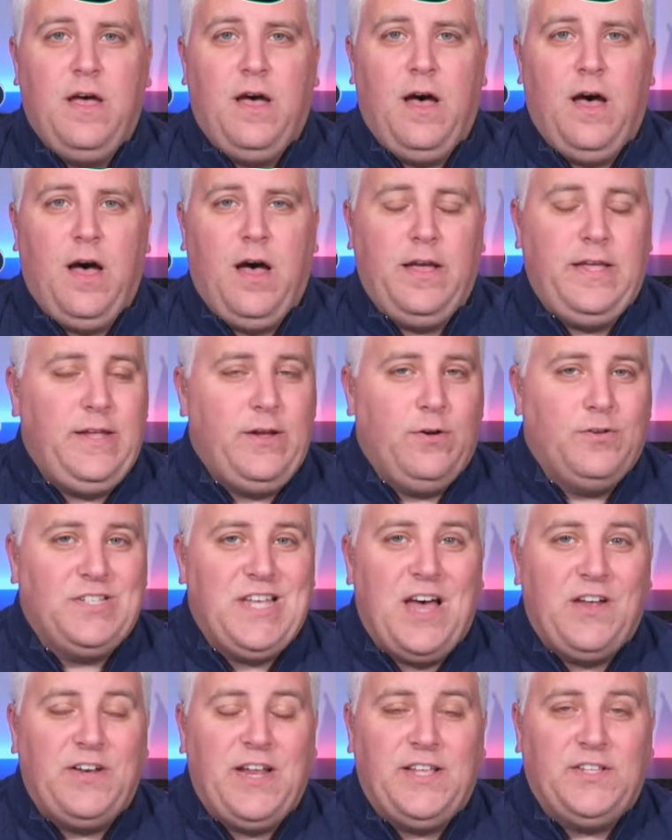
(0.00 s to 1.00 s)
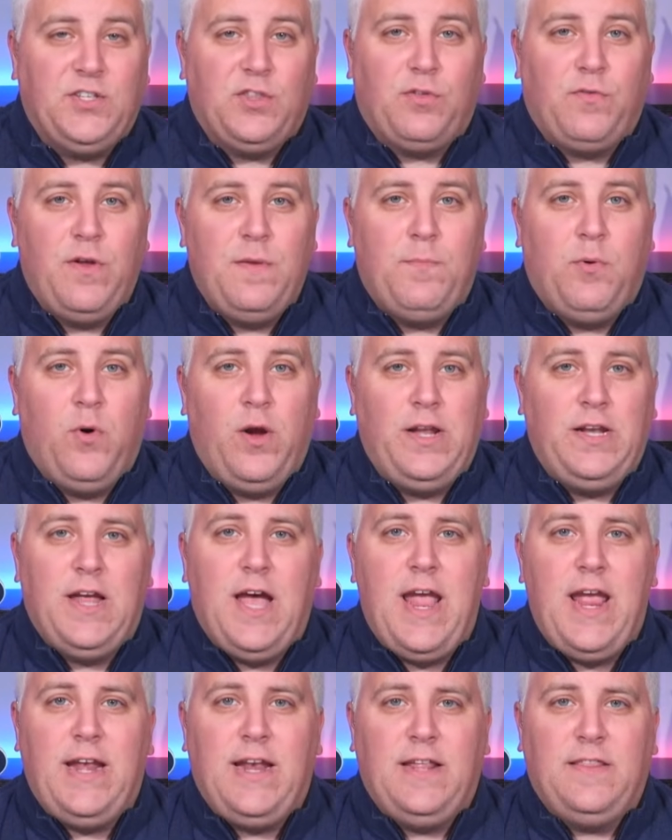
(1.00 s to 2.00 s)
He goes out and has a 3-point
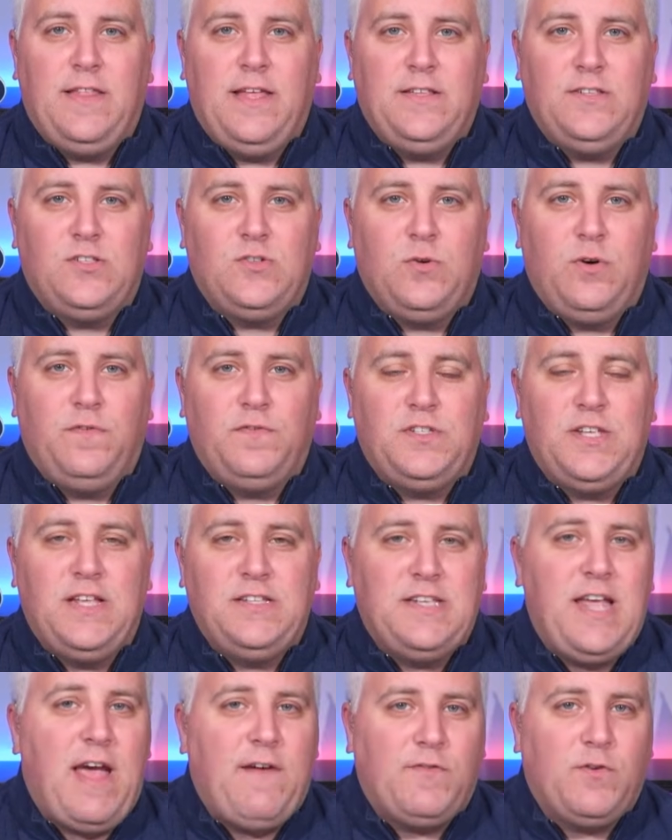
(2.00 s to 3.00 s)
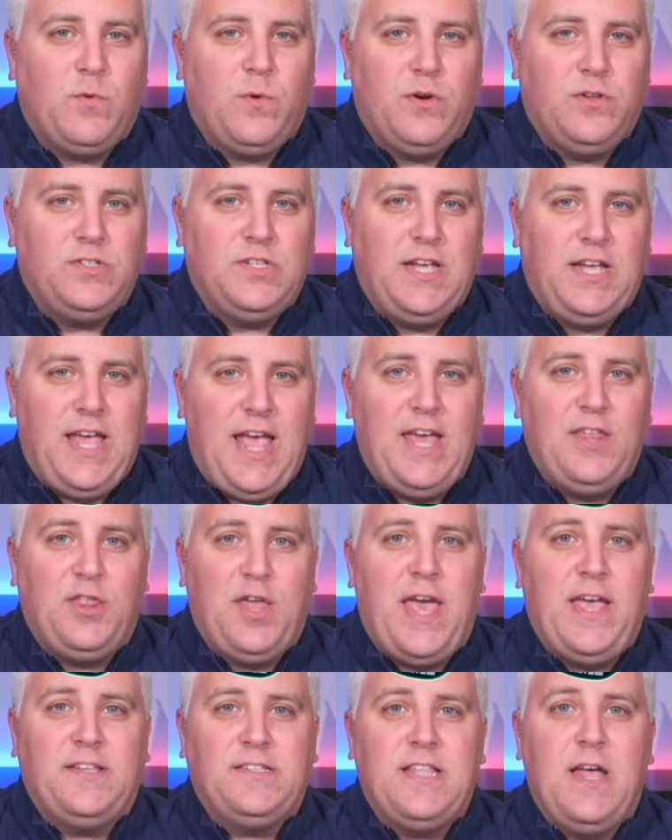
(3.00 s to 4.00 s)
night and then sort of says afterwards, like, hey,
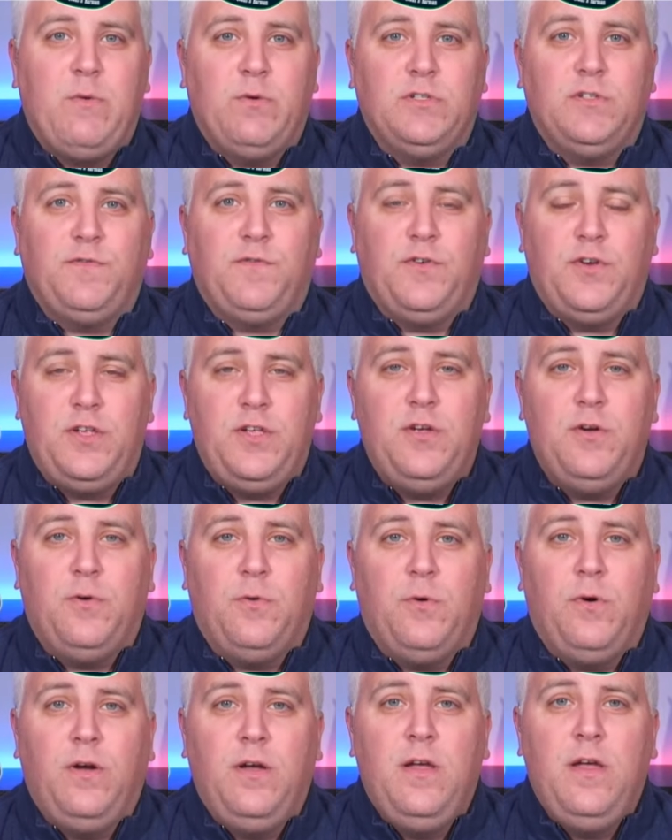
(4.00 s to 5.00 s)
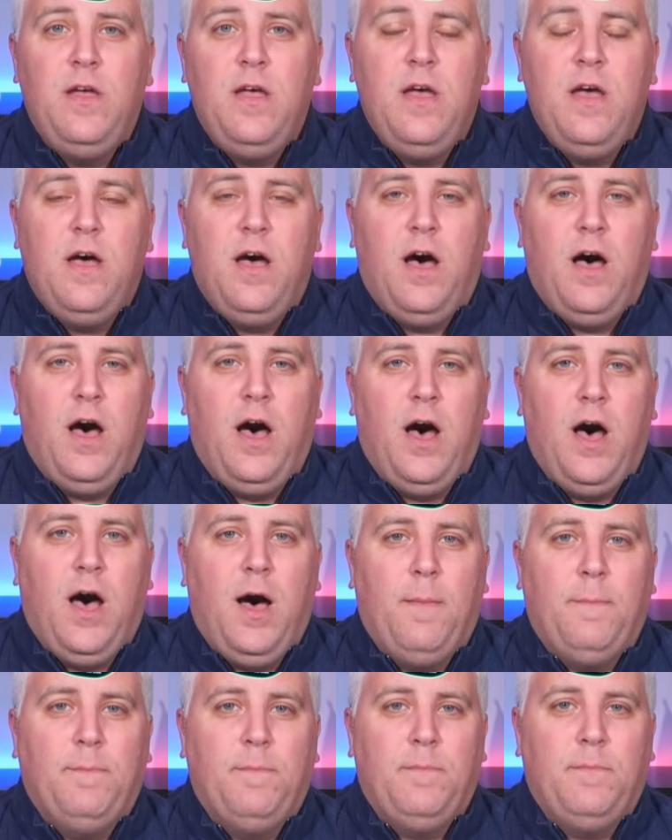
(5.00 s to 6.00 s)
thanks, that was for you.
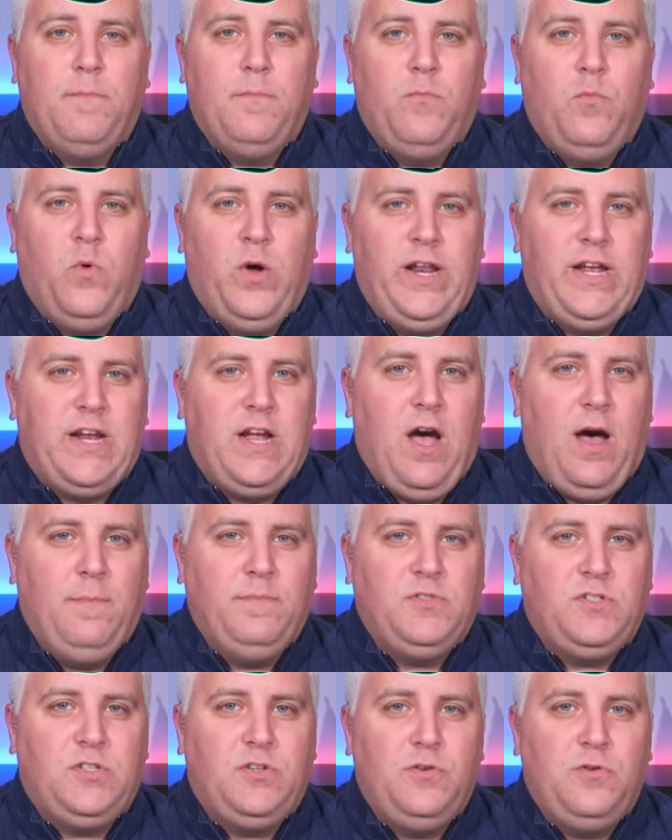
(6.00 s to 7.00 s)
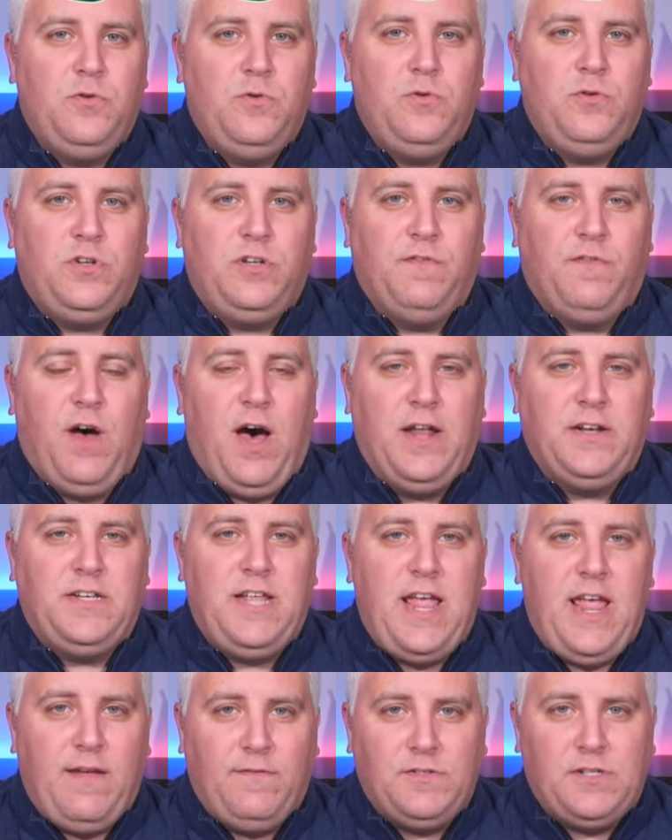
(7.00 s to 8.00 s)
When it comes to Devon
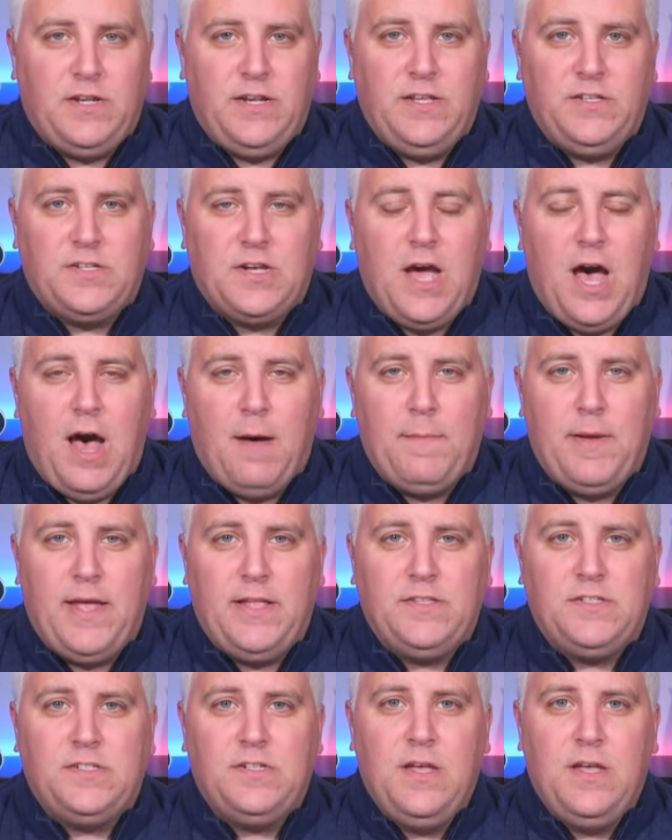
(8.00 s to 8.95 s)
Toews and his comments,